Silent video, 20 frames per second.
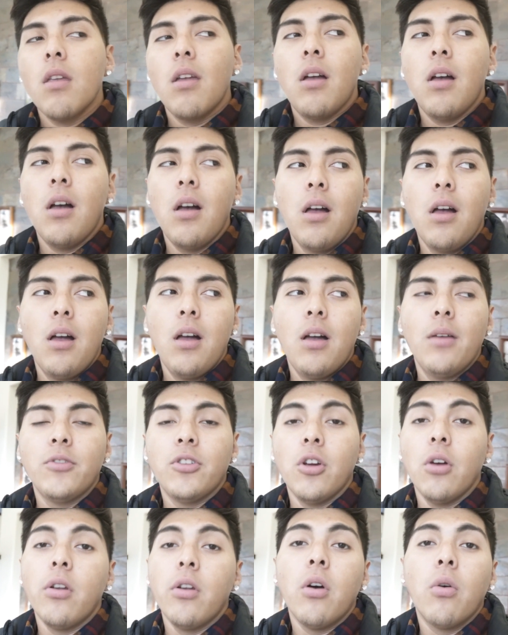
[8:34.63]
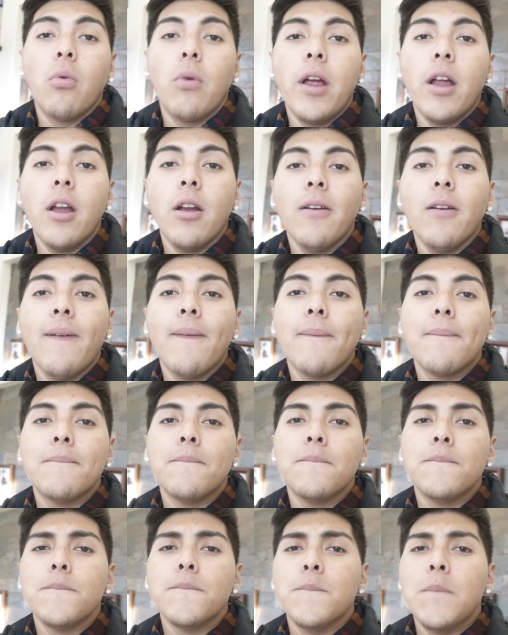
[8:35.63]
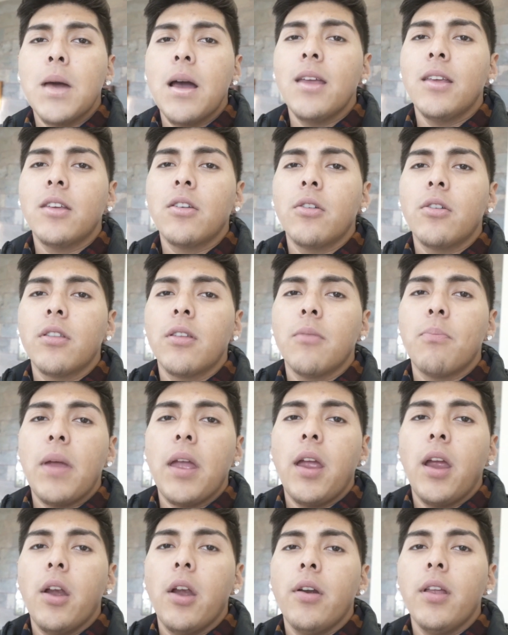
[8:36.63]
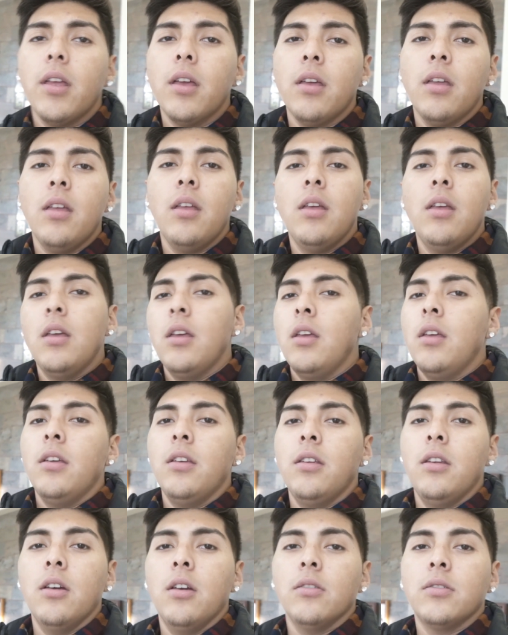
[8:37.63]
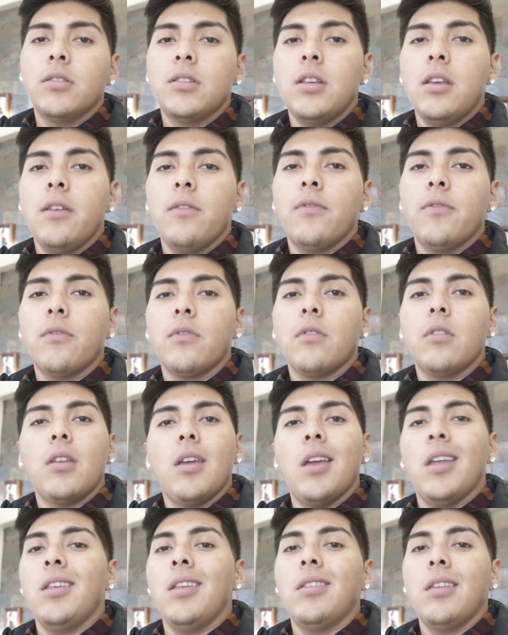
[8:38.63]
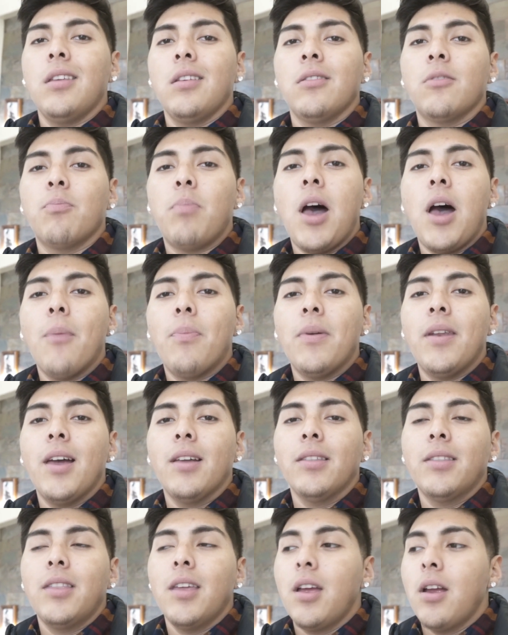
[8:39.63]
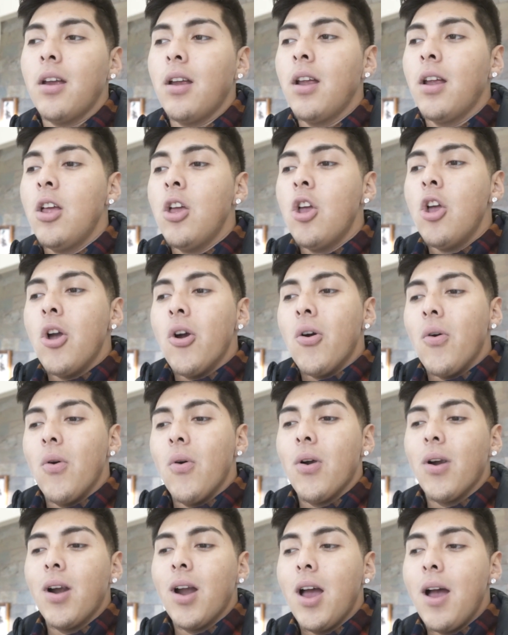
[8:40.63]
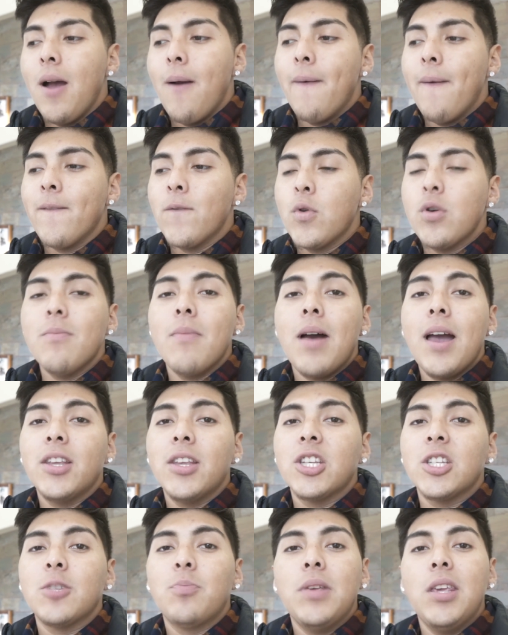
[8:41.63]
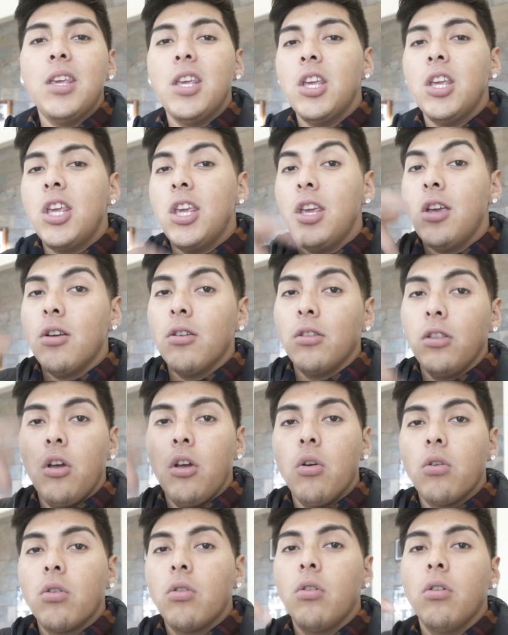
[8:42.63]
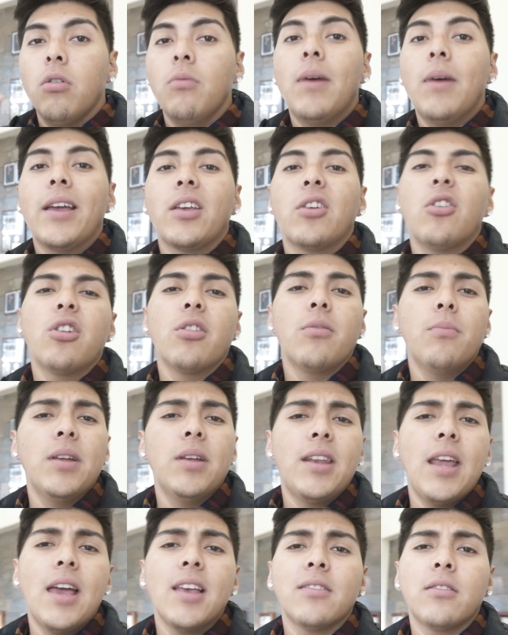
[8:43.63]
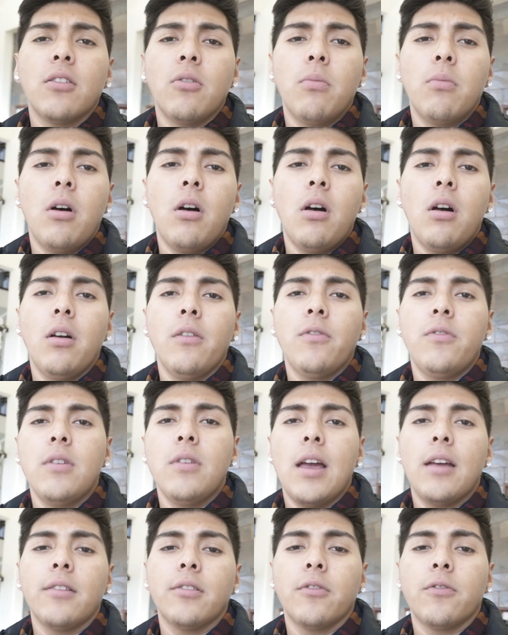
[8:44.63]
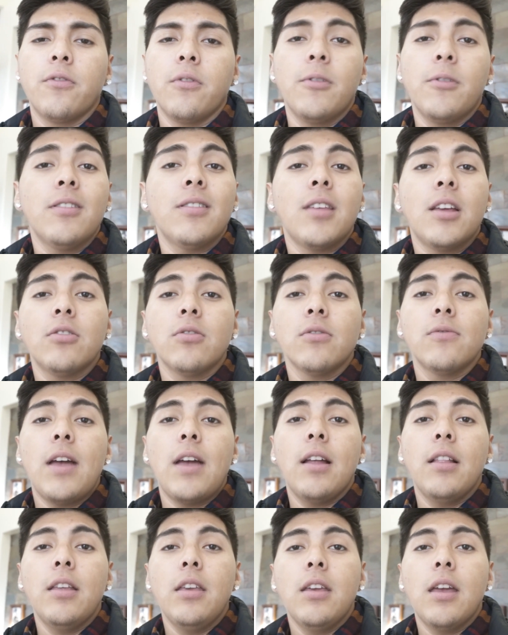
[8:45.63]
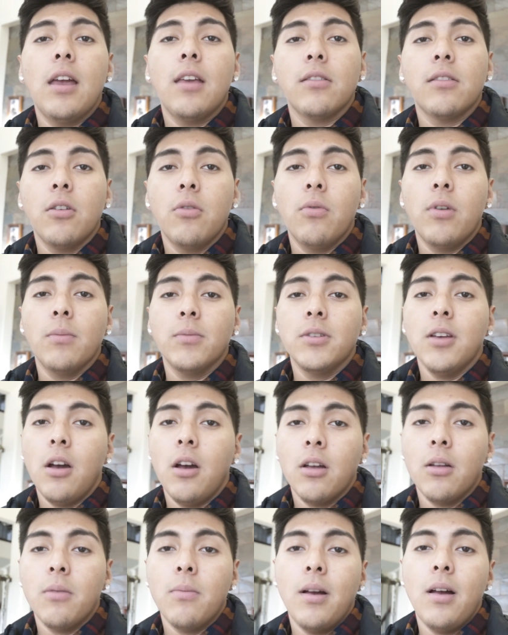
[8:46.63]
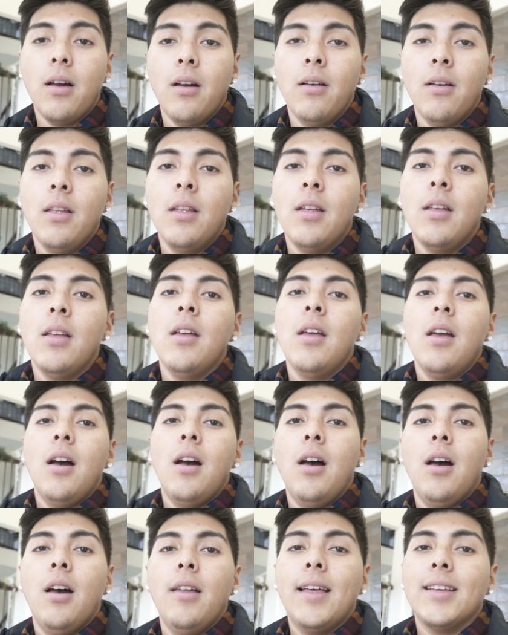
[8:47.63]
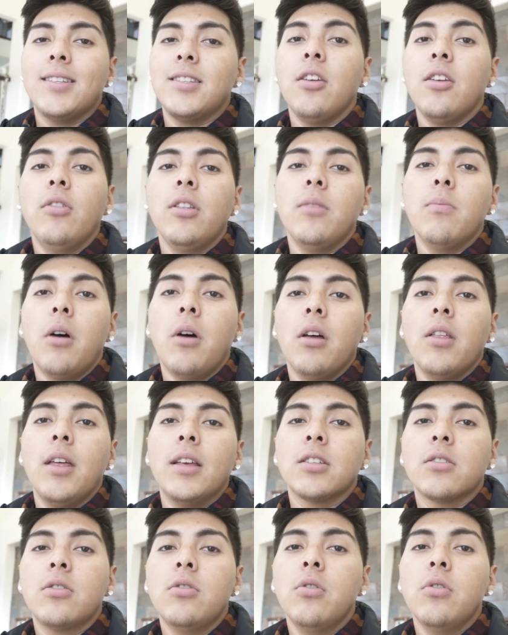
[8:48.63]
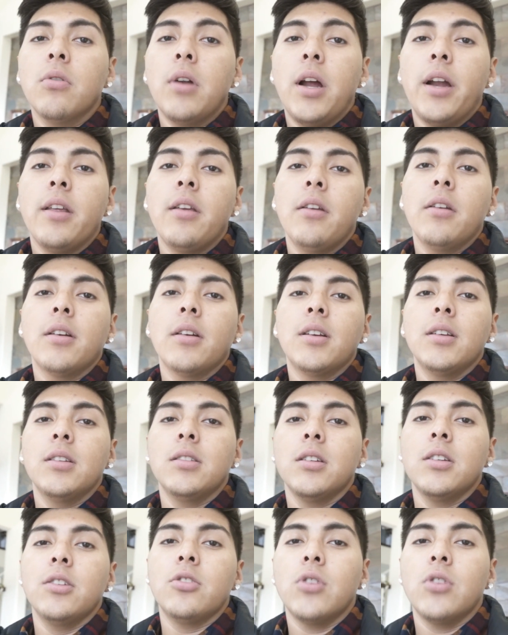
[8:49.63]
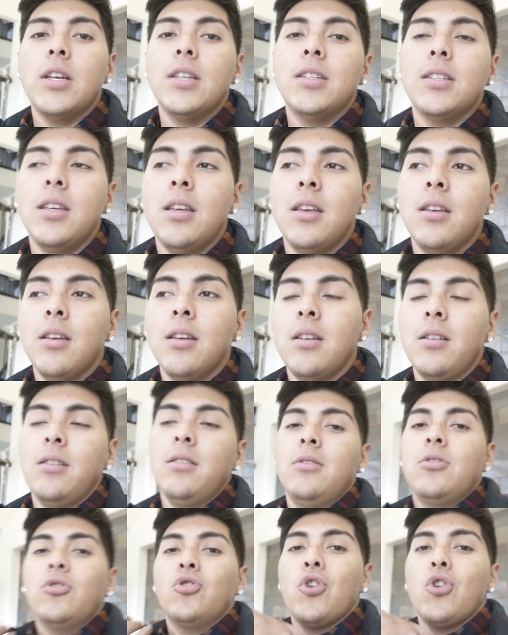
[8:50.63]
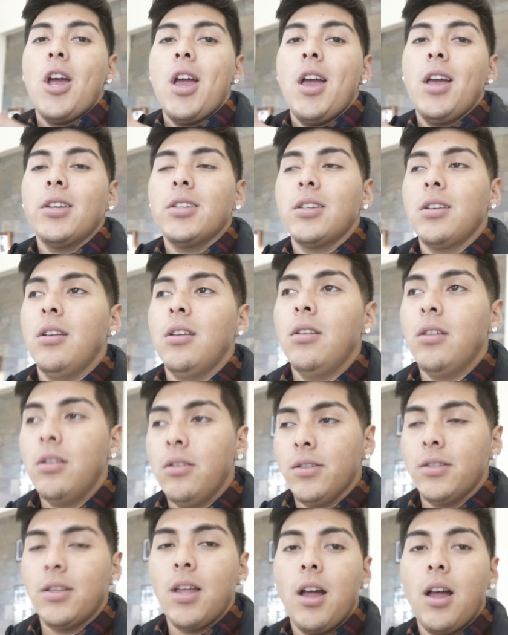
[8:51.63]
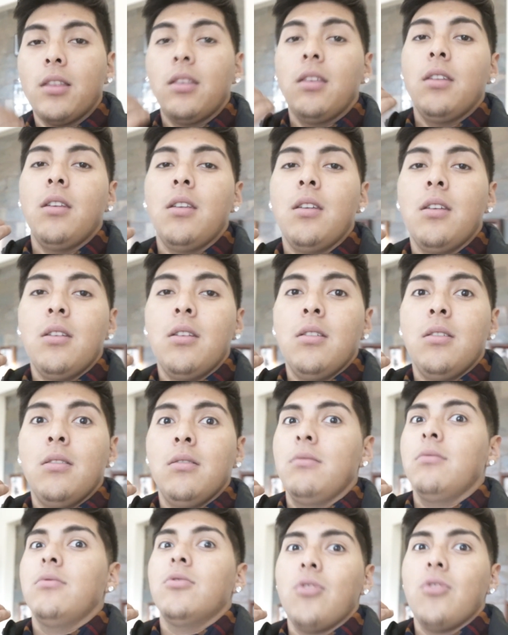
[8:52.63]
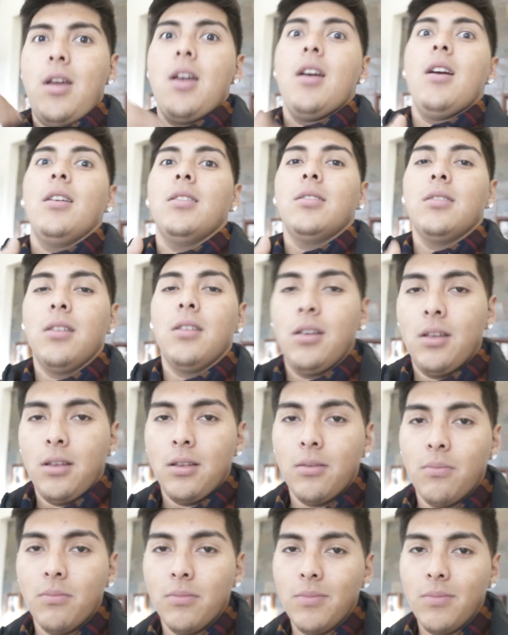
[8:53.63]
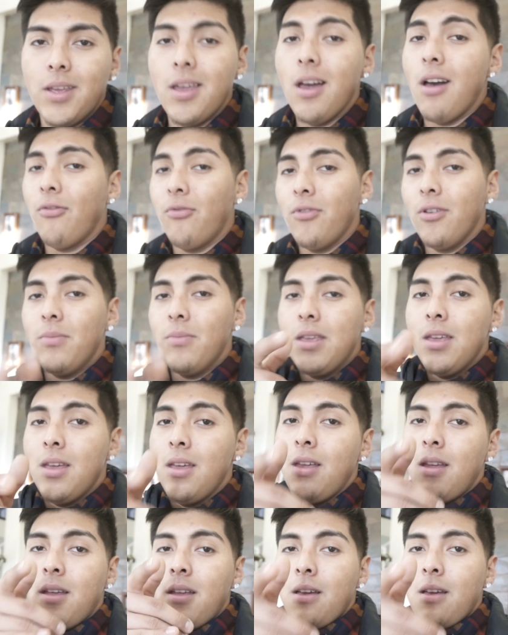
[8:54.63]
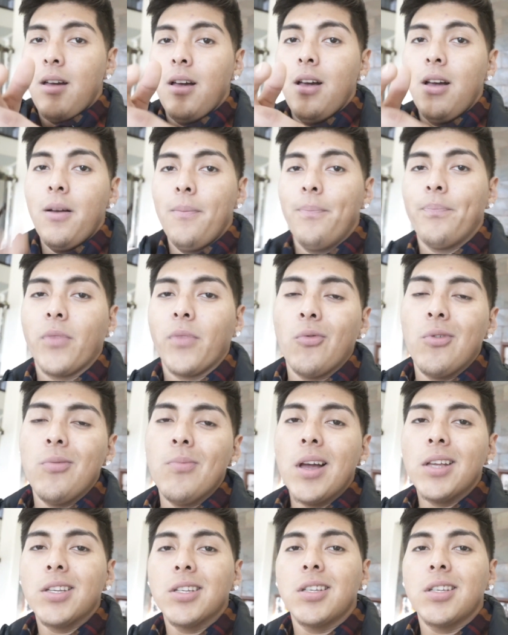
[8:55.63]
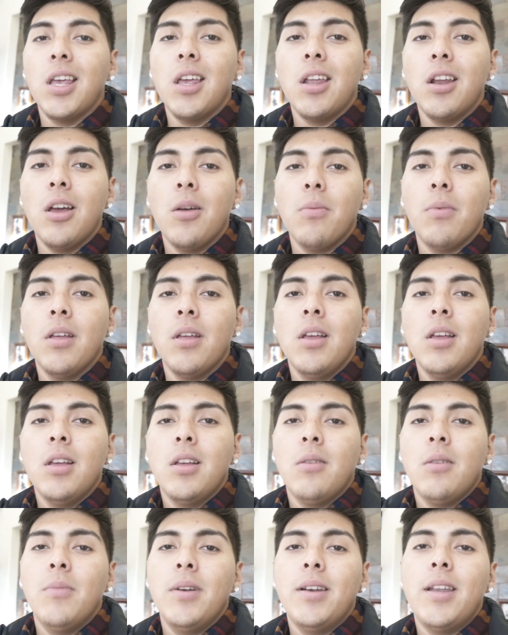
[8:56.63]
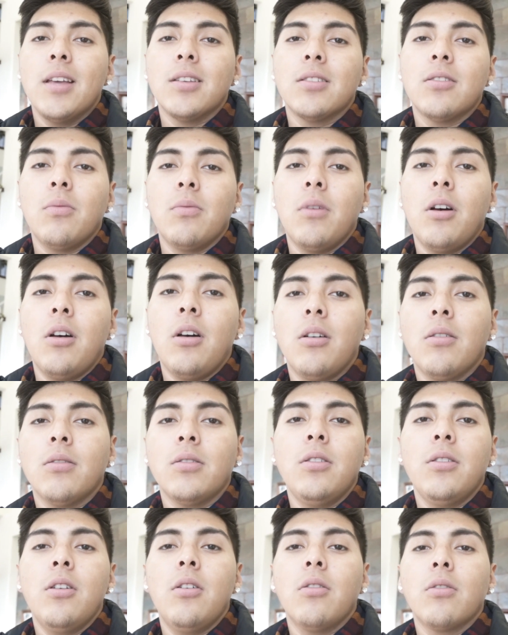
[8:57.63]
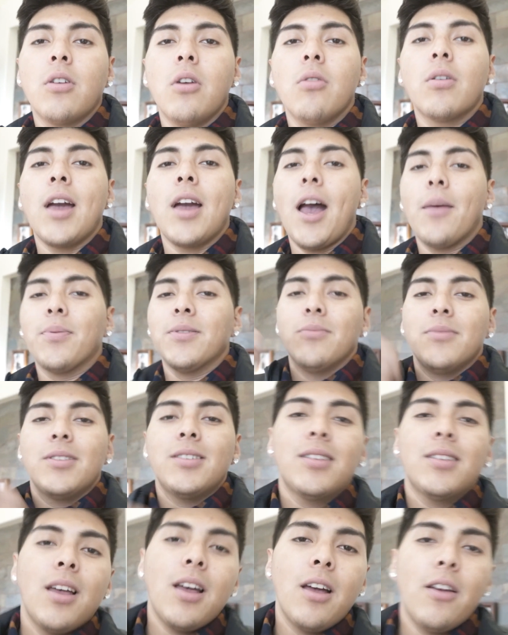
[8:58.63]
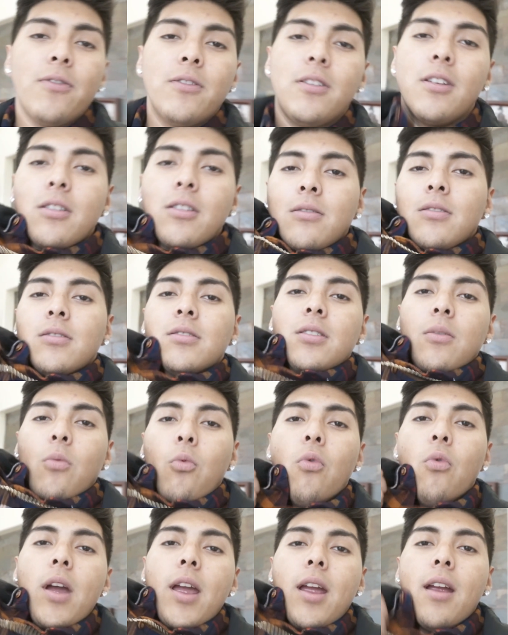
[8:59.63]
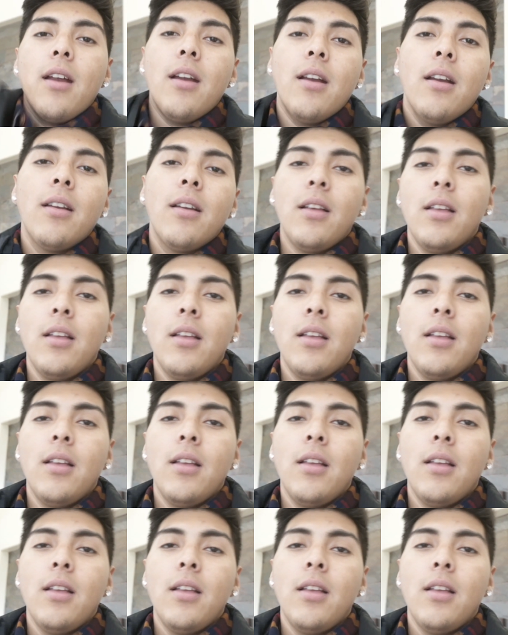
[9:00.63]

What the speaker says: Don't know where. Might go to the Bay Area, you know, see if anything's popping out there, or we might just be here local. Might go to the Modesto Mall. If you guys are from the Central Valley, you guys know what I'm talking about. That's the only mall that's cool around here, because Tracy, trash. Stockton, trash. But y'all feel me? We might just hit up Modesto Mall, you know, go cop some stuff, you know, some wear.